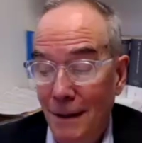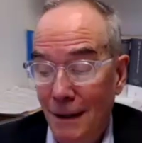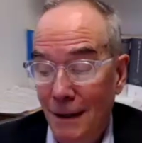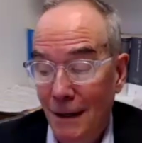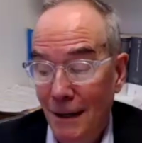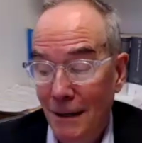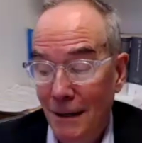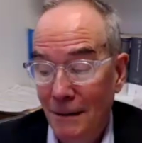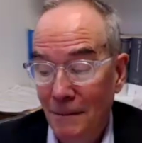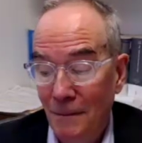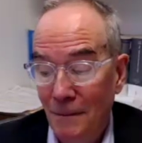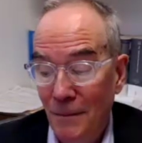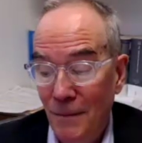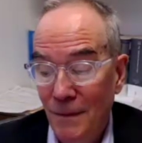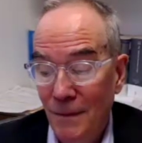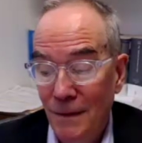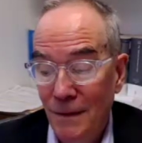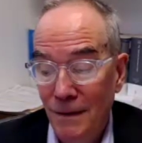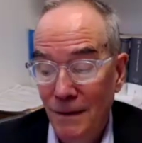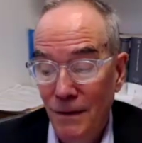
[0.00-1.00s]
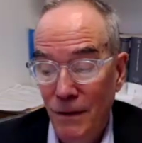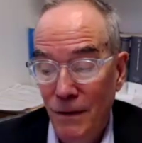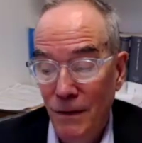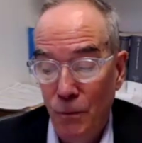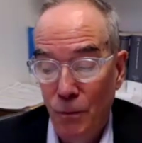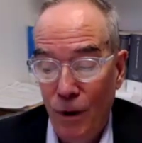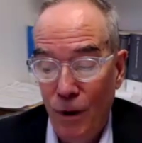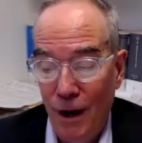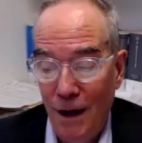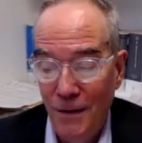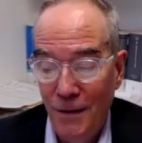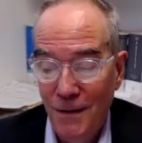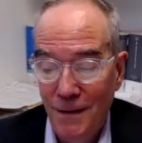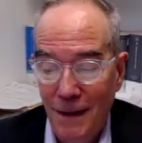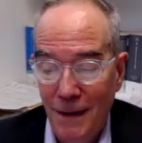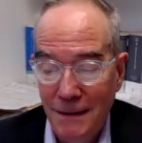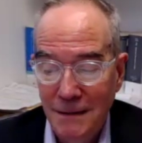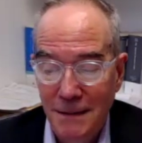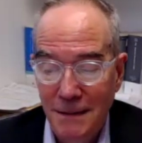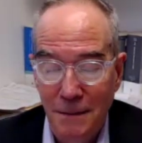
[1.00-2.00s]
The Roth
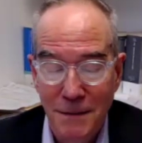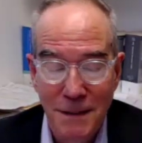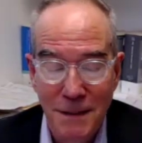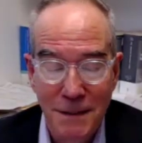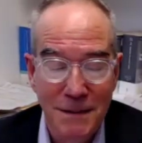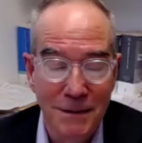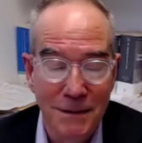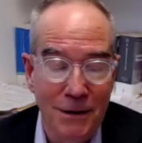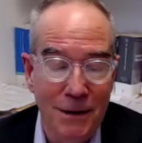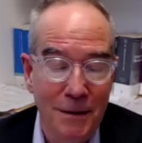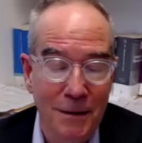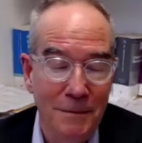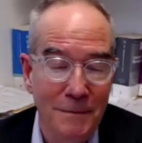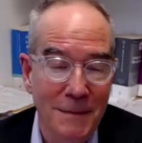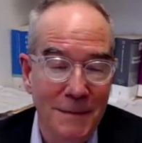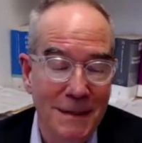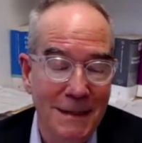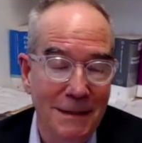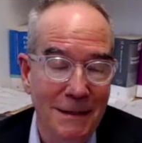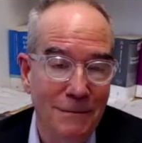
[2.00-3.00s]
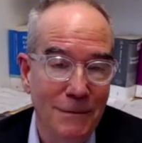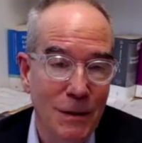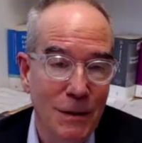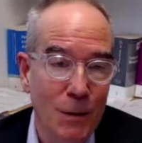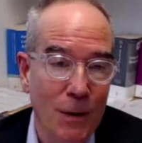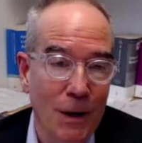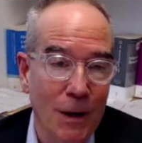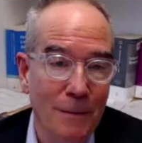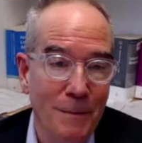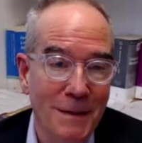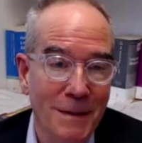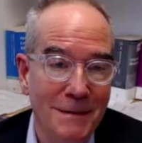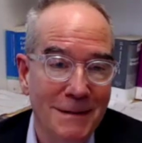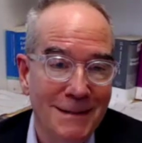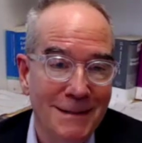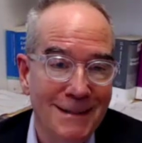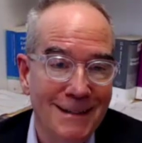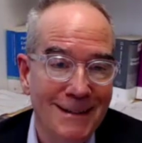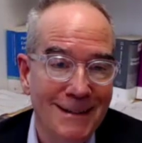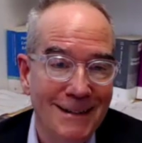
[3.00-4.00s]
not subject to RMD
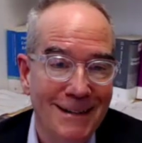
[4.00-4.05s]
requirements.